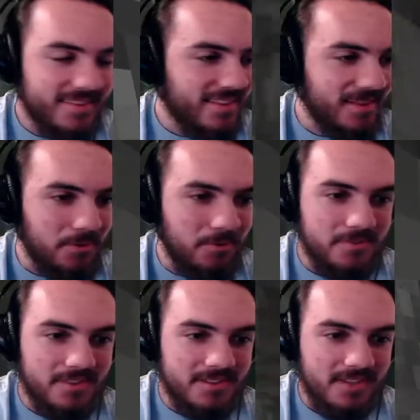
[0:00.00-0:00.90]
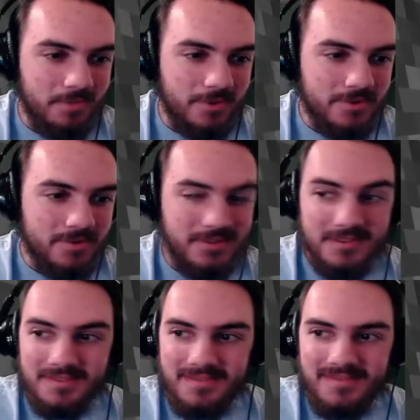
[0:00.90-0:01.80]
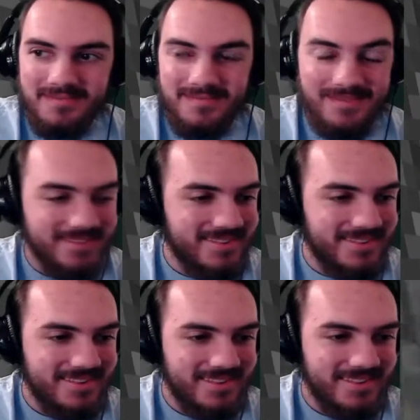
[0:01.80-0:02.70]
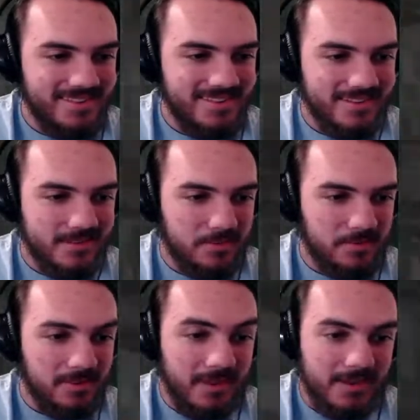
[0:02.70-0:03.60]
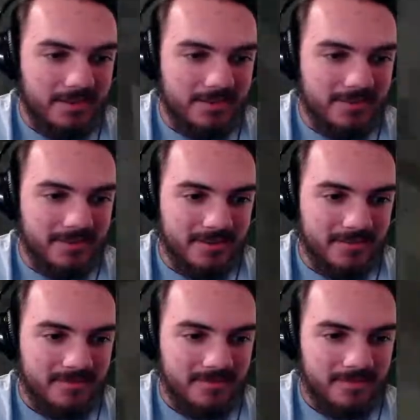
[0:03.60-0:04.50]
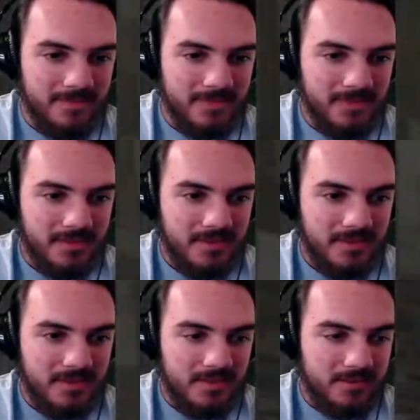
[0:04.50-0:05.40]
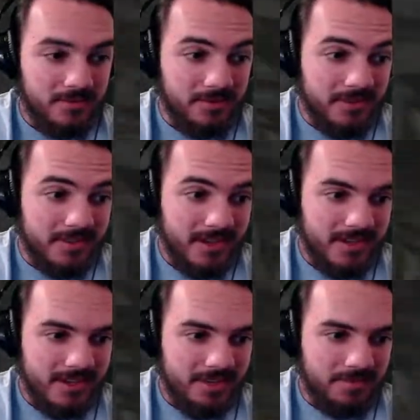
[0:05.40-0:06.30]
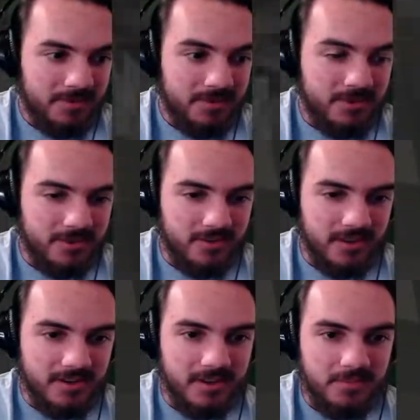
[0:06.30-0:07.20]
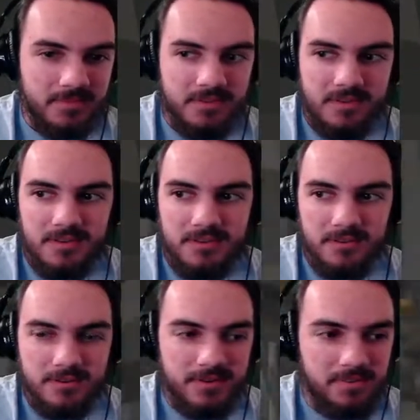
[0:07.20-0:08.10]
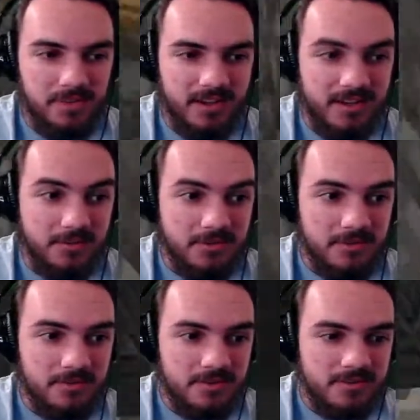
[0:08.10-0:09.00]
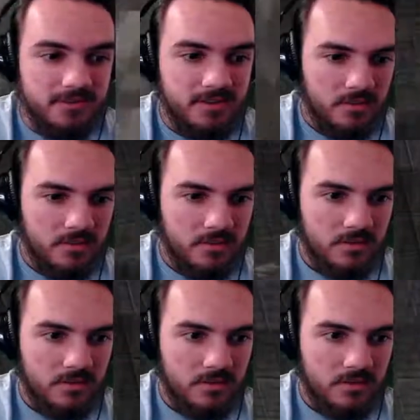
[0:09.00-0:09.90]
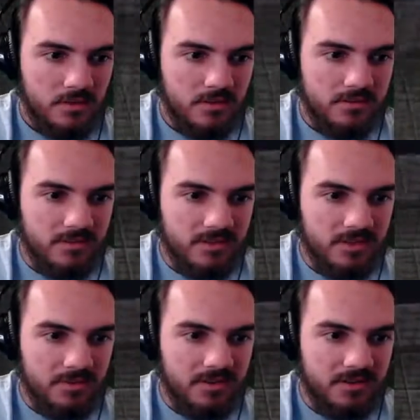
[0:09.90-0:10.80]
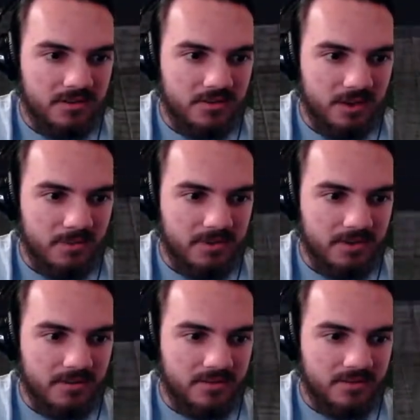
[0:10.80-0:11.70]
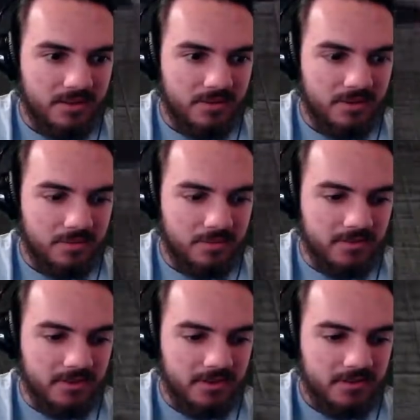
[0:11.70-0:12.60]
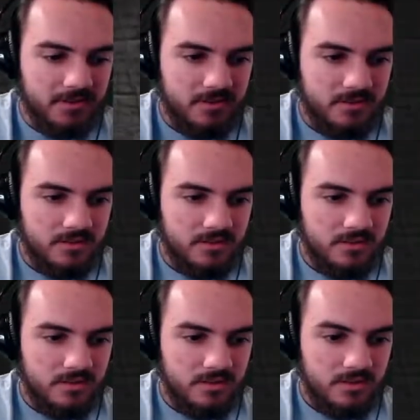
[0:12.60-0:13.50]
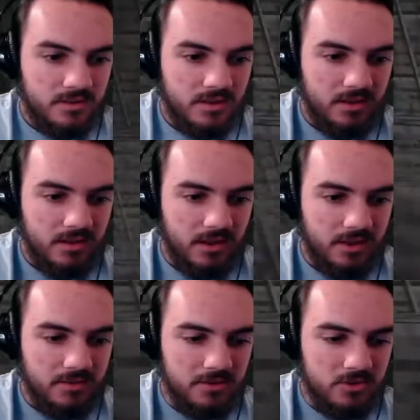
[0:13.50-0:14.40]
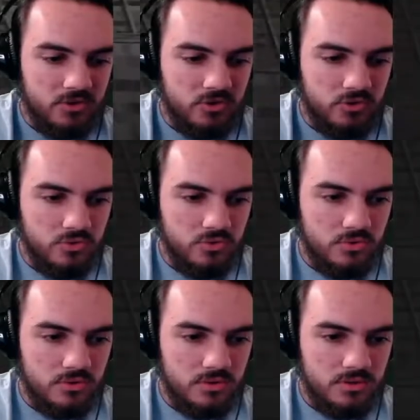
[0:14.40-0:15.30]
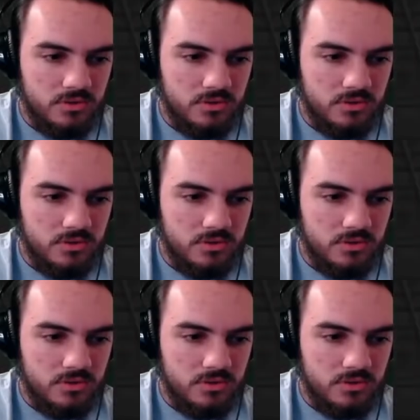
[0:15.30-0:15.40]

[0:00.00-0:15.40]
hopefully this time around it doesn't, something like that doesn't go down. So it is nighttime, it just turned nighttime, so I should have plenty of time to do this. I just want the zombie to drop down. There we go, perfect. And now he should...